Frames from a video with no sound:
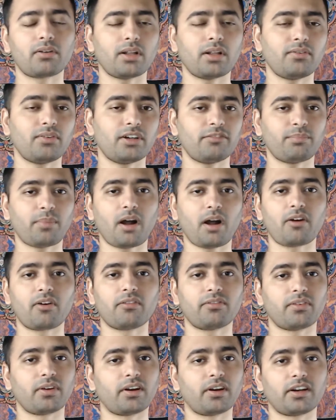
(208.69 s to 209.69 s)
I've read Power of
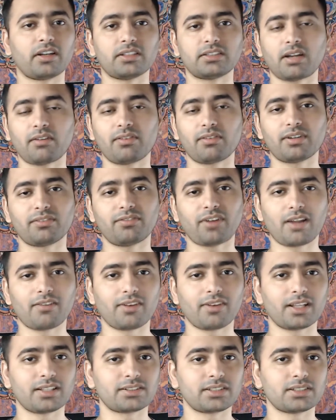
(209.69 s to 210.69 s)
Fairness, I've read 5
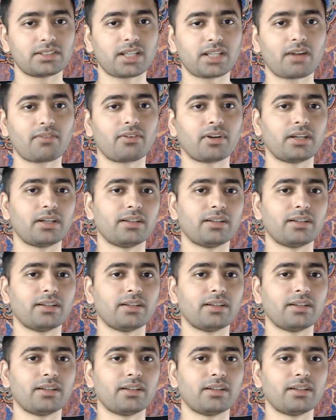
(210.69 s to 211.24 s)
Lessons, I've read,